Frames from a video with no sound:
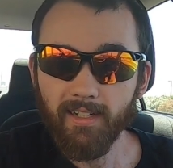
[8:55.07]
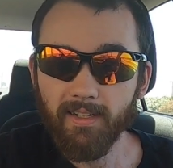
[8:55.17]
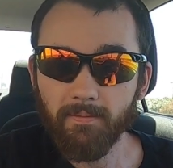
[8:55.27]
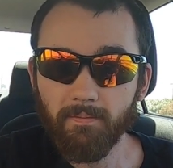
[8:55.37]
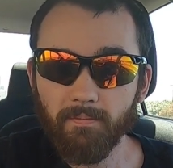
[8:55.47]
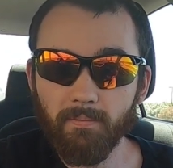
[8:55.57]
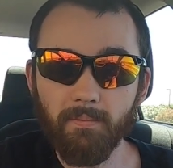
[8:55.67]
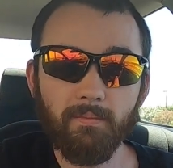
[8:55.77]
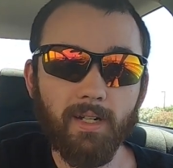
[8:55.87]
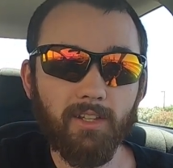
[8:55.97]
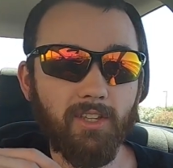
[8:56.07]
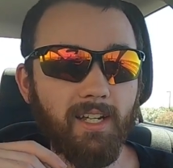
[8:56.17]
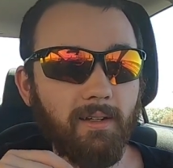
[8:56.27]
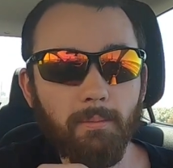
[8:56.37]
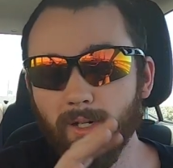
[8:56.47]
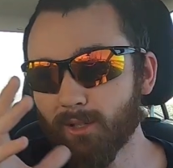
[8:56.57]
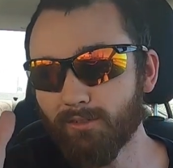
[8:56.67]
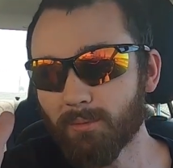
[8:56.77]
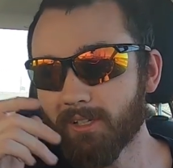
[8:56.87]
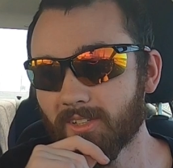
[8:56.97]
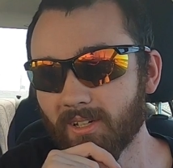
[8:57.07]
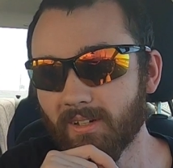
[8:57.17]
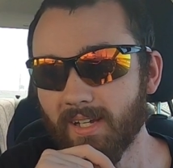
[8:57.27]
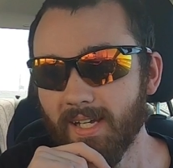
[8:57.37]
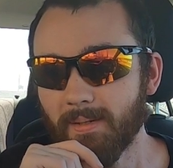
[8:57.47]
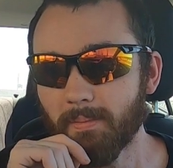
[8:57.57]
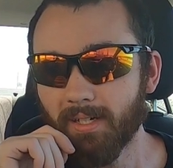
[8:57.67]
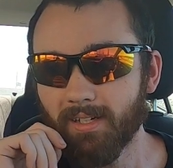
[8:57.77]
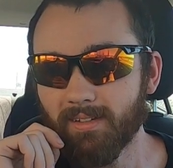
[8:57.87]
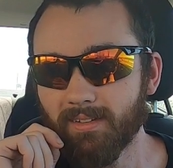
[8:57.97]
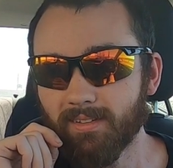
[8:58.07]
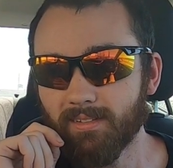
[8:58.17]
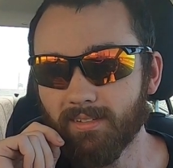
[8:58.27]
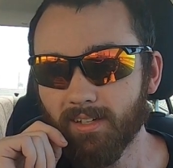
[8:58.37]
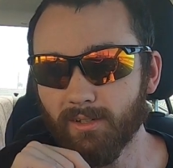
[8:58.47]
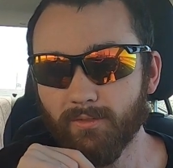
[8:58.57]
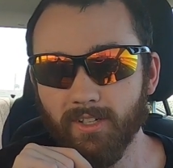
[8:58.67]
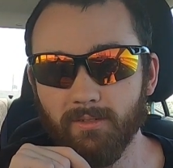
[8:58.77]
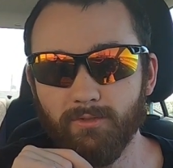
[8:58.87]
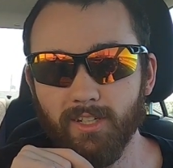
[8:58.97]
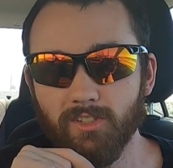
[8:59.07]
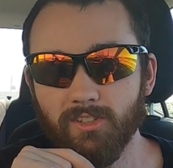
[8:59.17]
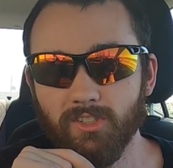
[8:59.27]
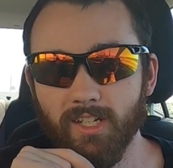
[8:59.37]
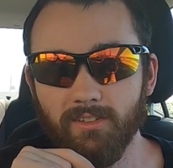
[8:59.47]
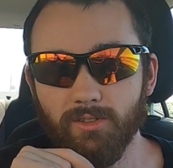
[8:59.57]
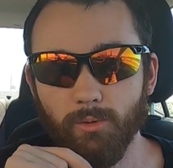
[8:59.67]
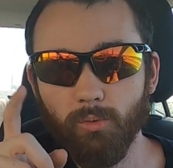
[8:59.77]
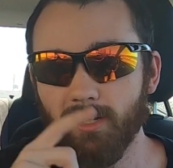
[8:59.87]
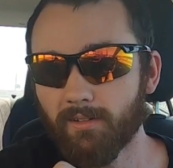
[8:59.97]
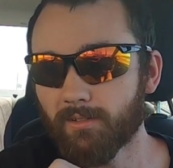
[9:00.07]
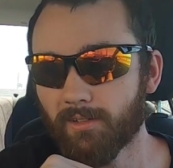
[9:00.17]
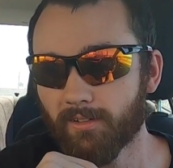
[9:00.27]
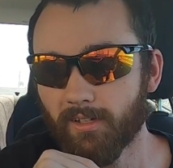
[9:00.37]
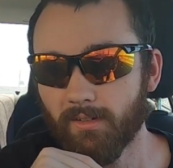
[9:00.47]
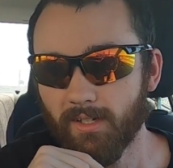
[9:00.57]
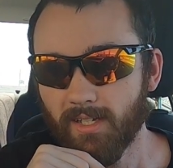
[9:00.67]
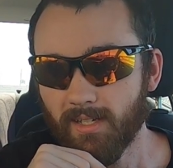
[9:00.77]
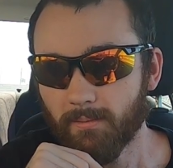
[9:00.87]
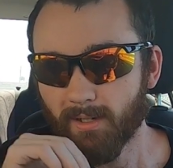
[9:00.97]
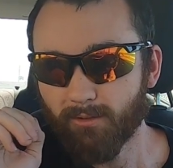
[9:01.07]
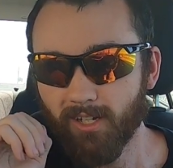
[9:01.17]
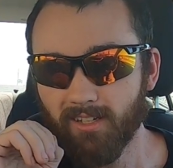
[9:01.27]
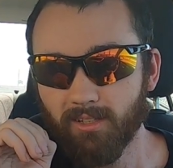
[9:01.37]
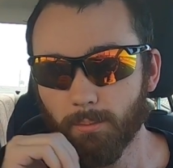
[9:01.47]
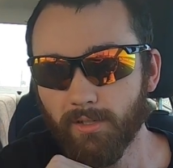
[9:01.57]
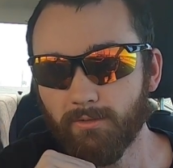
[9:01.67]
Um, I think I, I'm all over the place here, but I don't know if I finished the sentence way earlier ago, but I forgot in the